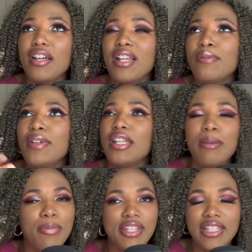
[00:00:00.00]
of
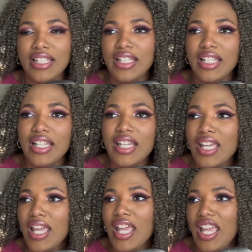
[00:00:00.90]
empathy,
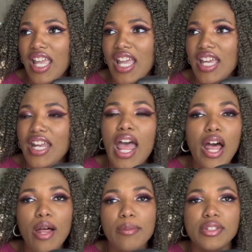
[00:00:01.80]
and
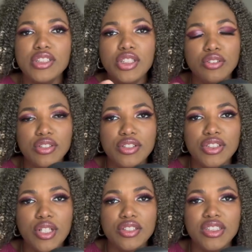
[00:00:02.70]
help children
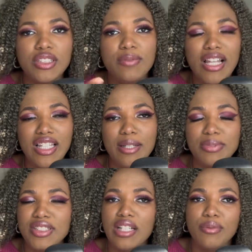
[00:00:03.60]
start to develop
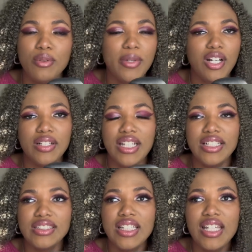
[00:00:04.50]

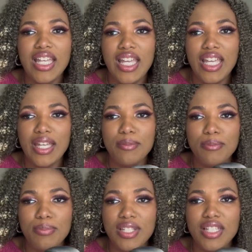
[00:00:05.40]
self-awareness
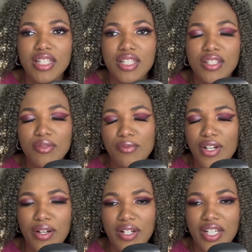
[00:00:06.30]
and be
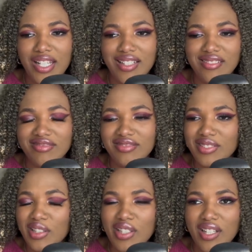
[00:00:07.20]
very,
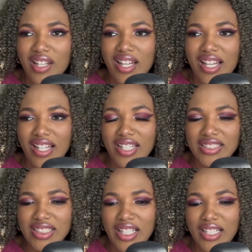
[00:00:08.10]

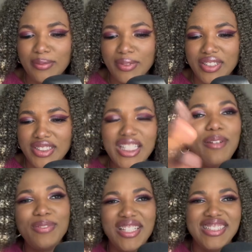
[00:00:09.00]

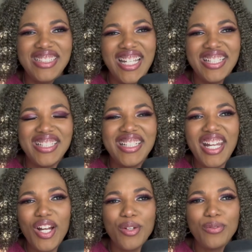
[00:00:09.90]
selfless and
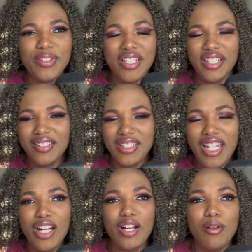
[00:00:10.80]

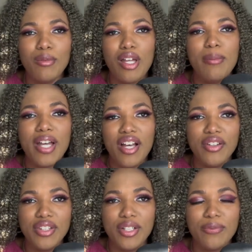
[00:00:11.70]
care
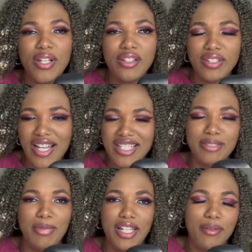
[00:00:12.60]
about their fellow
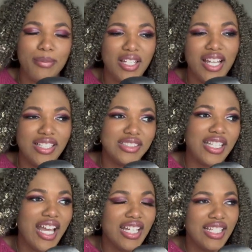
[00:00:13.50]
classmate, because
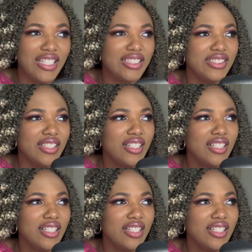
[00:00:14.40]
that is